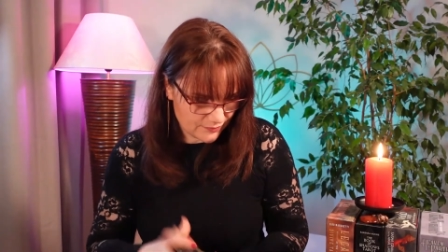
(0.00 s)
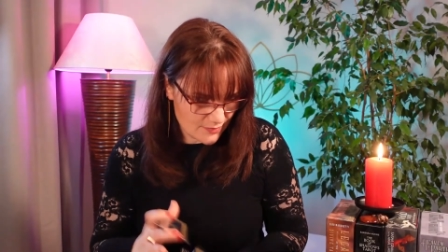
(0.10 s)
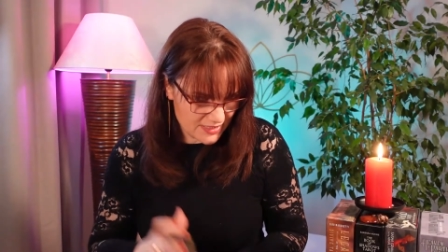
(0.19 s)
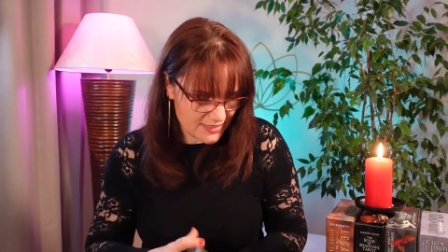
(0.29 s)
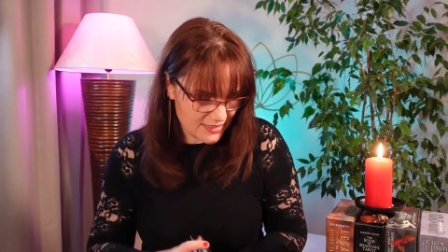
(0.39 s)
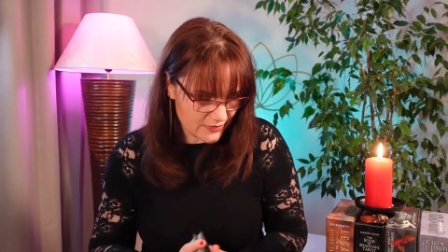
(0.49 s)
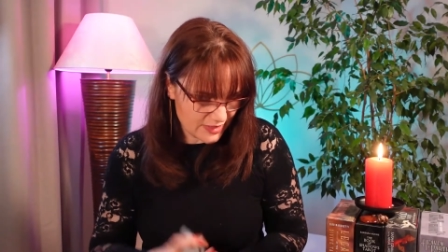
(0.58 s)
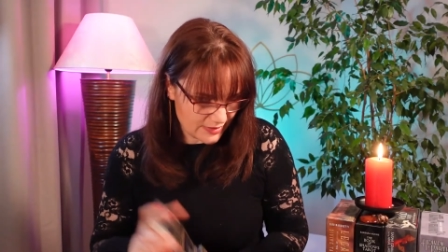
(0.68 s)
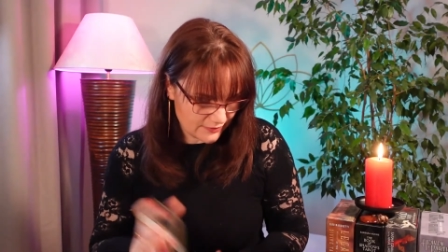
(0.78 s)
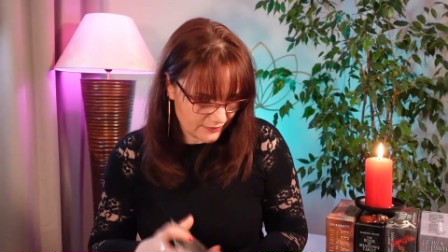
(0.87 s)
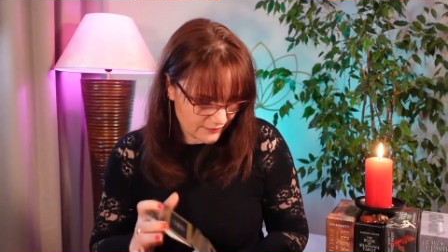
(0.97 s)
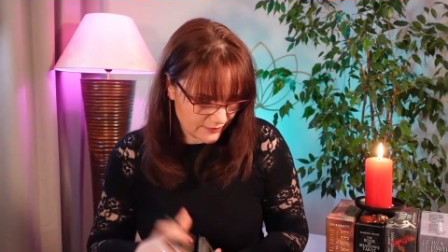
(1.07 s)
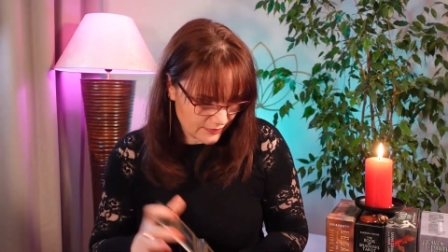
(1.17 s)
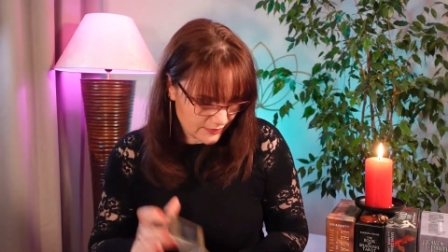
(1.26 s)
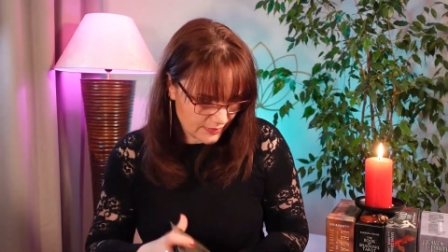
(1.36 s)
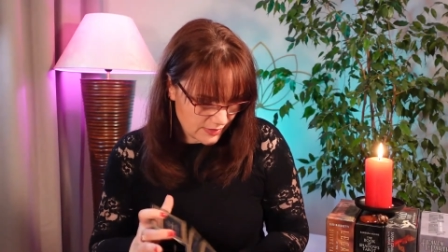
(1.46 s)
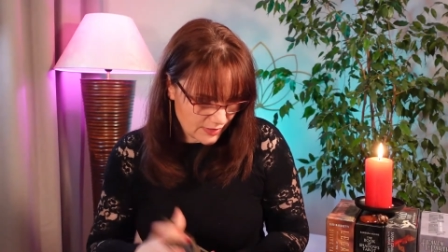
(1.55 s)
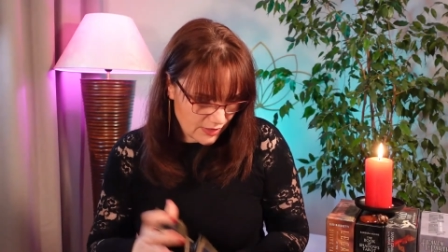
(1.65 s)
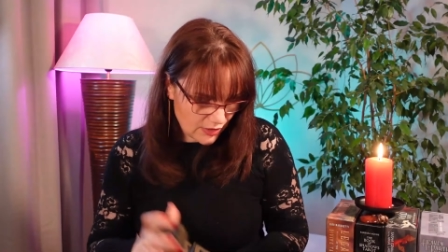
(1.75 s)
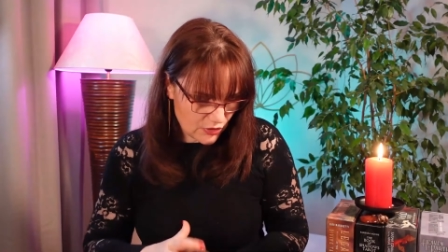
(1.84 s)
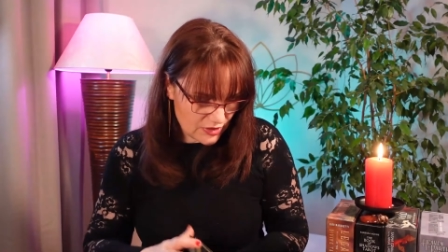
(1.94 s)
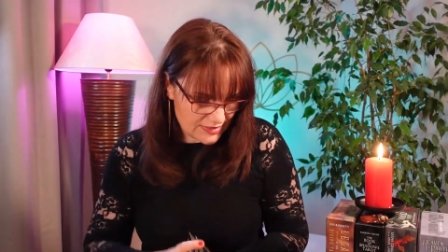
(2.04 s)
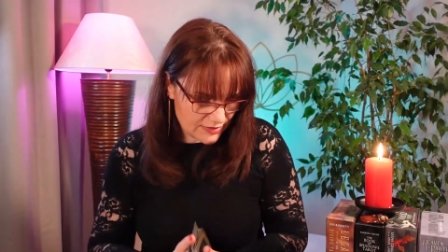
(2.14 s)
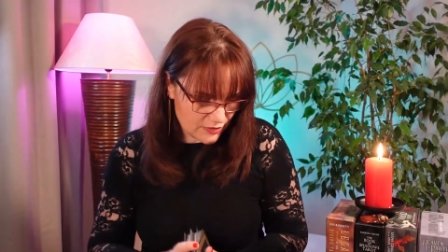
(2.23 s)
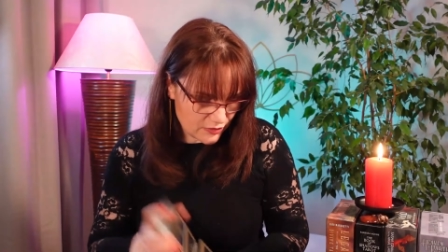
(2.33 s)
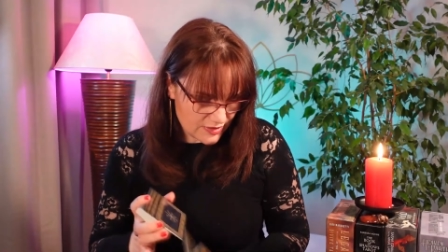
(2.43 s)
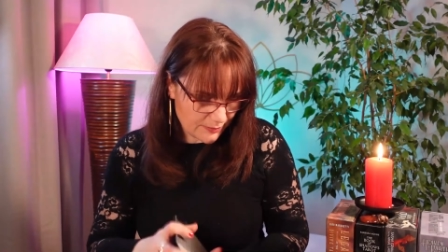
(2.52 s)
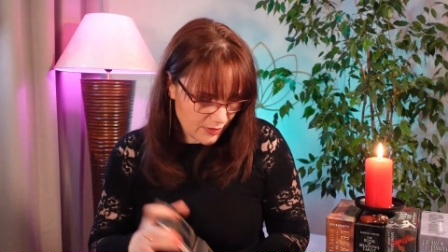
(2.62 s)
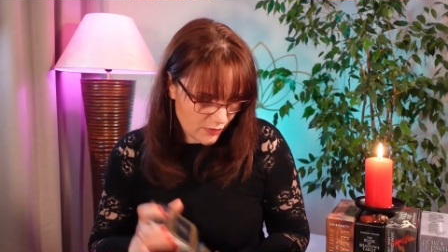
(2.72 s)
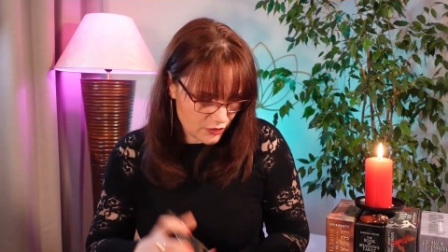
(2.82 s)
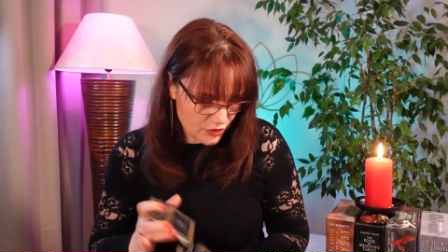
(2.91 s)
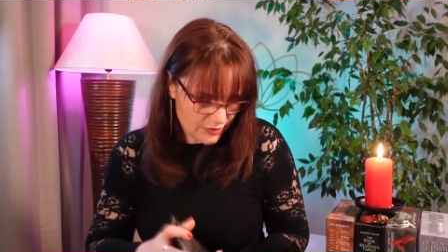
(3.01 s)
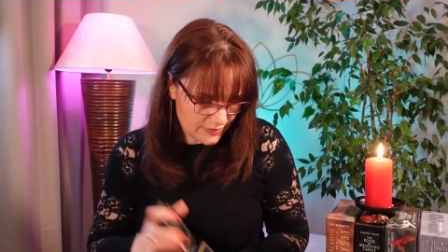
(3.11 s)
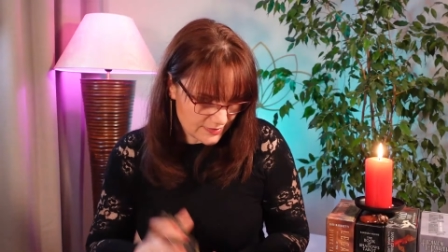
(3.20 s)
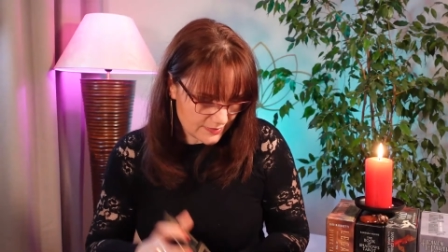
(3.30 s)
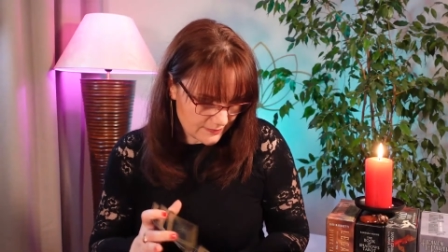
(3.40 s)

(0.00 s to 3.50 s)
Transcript: Be secretive, or listen your subconscious,